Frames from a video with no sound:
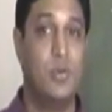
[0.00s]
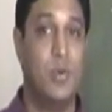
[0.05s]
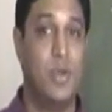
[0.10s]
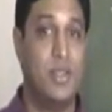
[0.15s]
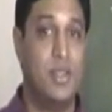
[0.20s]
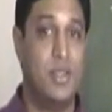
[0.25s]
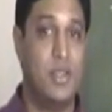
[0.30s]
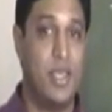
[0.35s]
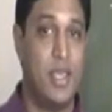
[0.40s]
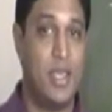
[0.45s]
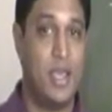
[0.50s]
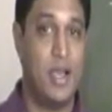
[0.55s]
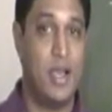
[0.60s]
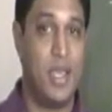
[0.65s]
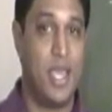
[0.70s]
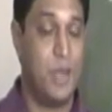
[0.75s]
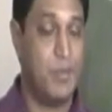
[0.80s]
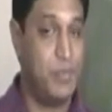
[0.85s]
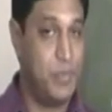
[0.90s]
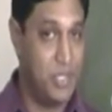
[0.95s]
whether they
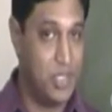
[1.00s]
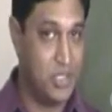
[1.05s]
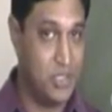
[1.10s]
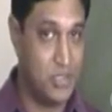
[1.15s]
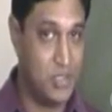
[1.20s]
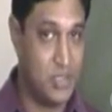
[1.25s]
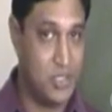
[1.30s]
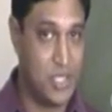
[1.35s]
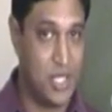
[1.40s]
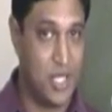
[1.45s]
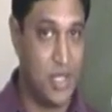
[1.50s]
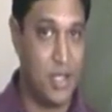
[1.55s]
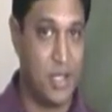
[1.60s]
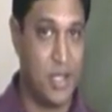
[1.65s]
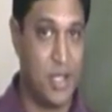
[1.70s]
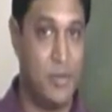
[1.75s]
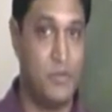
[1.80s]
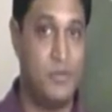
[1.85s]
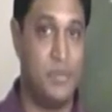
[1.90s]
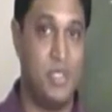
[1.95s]
are happier to stay
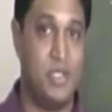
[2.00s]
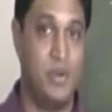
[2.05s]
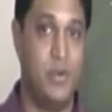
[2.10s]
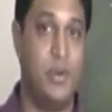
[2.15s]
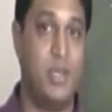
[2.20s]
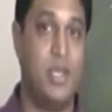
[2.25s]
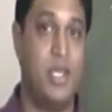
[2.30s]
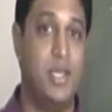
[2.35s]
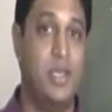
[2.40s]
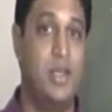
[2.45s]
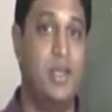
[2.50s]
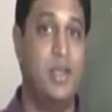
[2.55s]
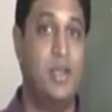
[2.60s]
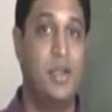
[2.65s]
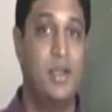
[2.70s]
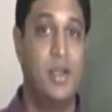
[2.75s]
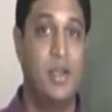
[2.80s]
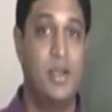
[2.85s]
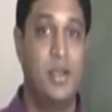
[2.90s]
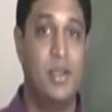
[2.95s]
at a company where
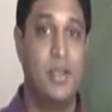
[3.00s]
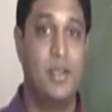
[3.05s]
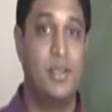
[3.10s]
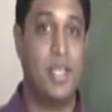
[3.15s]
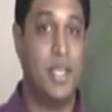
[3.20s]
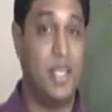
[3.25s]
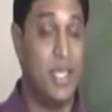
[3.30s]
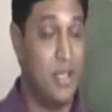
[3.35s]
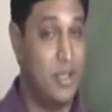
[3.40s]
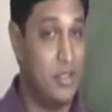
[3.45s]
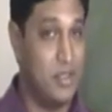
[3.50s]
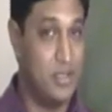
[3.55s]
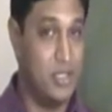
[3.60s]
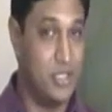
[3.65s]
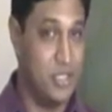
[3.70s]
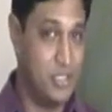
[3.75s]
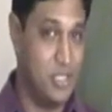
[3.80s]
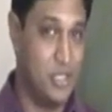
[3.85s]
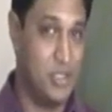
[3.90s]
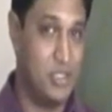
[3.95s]
they get a
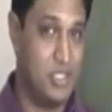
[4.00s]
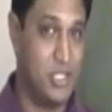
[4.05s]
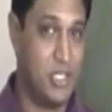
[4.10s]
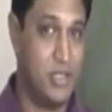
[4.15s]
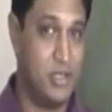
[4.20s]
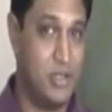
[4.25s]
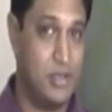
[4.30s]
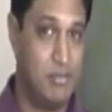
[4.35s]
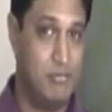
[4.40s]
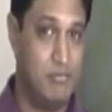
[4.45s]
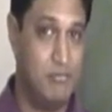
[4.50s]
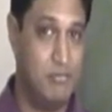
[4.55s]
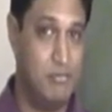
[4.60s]
13th check.